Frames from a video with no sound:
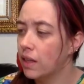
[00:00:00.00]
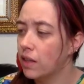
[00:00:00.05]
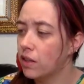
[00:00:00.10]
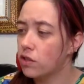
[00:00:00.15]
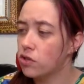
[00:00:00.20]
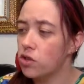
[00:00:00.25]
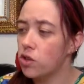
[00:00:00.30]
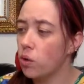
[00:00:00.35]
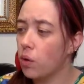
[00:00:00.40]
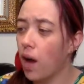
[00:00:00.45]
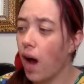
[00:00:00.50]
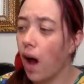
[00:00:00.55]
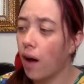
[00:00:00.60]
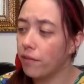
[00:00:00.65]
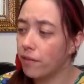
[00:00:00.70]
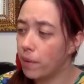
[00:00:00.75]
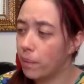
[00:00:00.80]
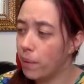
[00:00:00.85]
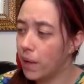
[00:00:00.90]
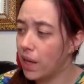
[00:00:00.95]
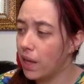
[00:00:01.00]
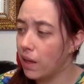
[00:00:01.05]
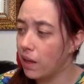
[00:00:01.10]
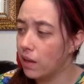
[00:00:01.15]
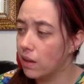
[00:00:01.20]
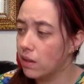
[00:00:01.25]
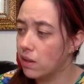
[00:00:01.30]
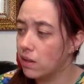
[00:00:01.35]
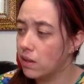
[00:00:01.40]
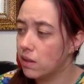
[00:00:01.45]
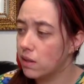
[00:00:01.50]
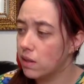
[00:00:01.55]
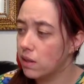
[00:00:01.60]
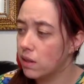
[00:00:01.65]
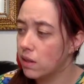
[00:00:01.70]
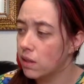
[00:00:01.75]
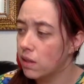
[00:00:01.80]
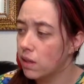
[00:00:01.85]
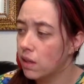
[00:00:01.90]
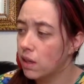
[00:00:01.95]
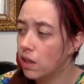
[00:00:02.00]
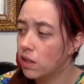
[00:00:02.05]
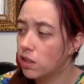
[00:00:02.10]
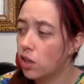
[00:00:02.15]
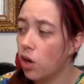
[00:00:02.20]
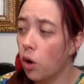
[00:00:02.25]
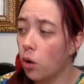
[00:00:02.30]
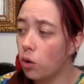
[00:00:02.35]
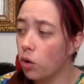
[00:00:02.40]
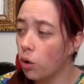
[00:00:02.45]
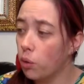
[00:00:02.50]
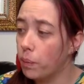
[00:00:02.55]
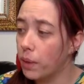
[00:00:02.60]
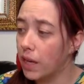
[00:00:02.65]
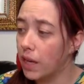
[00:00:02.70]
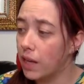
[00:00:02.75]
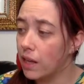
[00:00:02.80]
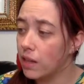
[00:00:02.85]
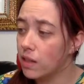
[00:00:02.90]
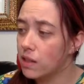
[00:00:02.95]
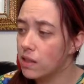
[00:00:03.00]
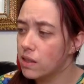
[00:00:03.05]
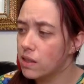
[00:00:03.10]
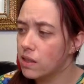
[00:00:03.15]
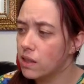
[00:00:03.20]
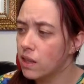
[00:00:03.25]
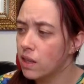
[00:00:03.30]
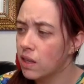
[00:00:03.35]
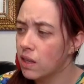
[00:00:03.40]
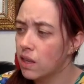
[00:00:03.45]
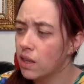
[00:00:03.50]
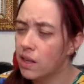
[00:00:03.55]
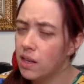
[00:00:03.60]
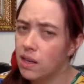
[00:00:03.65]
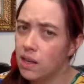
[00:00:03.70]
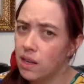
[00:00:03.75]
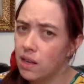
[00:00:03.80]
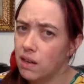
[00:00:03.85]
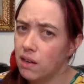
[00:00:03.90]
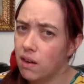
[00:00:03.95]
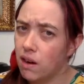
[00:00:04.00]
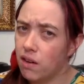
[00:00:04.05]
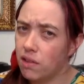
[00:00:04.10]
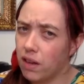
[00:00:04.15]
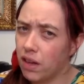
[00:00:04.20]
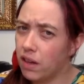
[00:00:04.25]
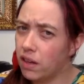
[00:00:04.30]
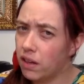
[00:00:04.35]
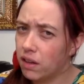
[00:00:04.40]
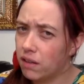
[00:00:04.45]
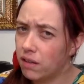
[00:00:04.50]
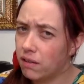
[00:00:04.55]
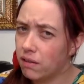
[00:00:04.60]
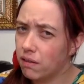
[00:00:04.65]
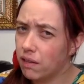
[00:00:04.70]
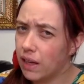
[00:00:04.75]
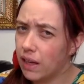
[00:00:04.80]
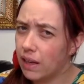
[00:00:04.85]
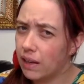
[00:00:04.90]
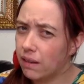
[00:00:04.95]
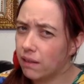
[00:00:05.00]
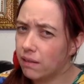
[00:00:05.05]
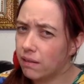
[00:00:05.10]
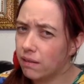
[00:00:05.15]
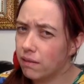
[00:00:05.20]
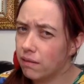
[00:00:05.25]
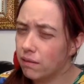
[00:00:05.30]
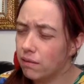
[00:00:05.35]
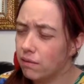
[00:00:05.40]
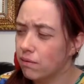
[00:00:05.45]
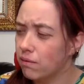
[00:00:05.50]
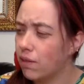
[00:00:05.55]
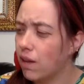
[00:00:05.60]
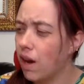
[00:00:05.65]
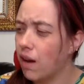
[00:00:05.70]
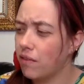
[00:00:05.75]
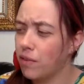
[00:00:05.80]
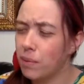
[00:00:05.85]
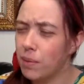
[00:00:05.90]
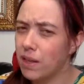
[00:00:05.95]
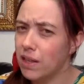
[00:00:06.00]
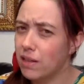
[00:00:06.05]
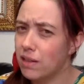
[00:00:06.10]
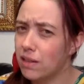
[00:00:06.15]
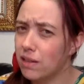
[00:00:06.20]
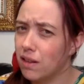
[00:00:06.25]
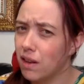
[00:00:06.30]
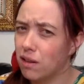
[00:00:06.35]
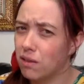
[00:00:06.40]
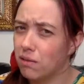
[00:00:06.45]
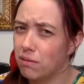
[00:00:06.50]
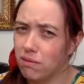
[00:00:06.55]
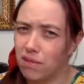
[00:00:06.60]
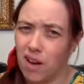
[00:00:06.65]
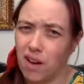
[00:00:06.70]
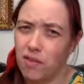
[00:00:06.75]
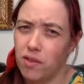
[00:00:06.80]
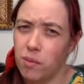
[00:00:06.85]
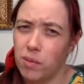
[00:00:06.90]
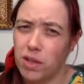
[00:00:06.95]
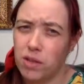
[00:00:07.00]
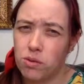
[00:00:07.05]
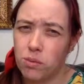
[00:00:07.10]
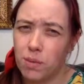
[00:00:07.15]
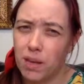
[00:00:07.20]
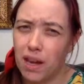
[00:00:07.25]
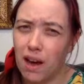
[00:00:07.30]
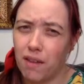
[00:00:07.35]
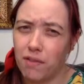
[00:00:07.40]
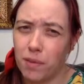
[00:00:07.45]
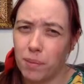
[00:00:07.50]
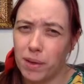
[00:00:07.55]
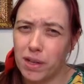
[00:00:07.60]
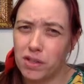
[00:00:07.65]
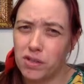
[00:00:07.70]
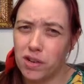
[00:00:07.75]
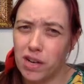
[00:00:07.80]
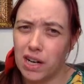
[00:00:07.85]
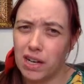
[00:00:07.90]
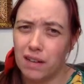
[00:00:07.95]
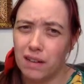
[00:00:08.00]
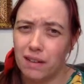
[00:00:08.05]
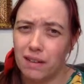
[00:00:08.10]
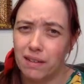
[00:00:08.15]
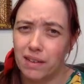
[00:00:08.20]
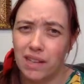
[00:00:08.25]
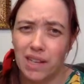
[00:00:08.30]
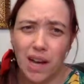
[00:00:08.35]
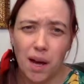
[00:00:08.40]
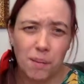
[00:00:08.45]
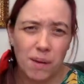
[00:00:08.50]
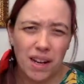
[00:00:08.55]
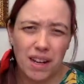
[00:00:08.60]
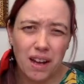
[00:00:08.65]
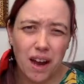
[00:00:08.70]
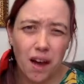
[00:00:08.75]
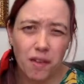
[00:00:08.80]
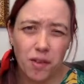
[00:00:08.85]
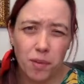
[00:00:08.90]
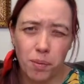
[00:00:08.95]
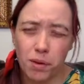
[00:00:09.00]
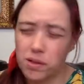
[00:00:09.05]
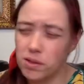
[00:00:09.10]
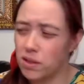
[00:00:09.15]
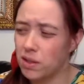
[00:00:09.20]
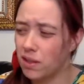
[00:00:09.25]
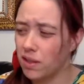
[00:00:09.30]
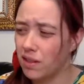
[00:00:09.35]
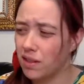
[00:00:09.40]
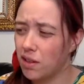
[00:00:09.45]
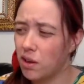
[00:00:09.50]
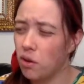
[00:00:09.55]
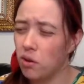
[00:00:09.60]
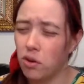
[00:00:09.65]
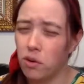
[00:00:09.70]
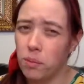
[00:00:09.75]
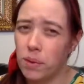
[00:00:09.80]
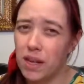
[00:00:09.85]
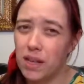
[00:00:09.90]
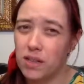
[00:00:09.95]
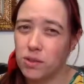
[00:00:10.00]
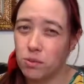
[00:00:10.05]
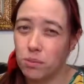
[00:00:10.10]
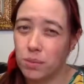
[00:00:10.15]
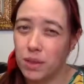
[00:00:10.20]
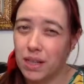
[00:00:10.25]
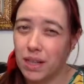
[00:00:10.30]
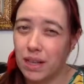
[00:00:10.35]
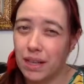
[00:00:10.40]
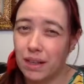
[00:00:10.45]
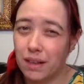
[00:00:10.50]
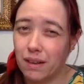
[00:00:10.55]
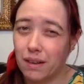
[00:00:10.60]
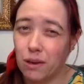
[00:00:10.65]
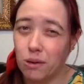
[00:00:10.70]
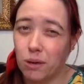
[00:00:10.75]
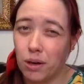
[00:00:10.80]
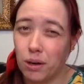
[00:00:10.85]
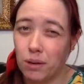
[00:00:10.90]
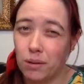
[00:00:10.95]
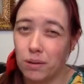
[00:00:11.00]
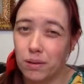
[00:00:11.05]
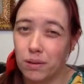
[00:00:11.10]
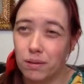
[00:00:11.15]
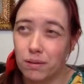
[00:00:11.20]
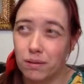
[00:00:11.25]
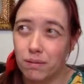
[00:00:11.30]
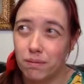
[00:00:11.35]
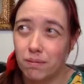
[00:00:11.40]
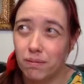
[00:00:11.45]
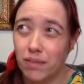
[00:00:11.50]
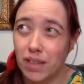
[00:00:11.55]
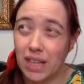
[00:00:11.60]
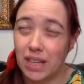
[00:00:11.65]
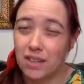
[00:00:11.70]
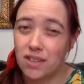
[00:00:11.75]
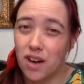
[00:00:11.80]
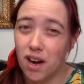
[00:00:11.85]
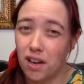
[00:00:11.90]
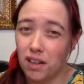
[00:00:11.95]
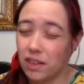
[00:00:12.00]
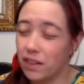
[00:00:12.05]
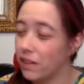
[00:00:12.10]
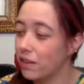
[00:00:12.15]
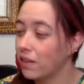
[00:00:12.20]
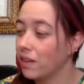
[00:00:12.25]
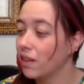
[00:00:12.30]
There's no coffee beans. It's cocoa beans. Are they, like, coffee beans? No. Coffee beans would be coffee beans, right? I'm not a coffee person. Cocoa beans would be like cocoa. Like chocolate.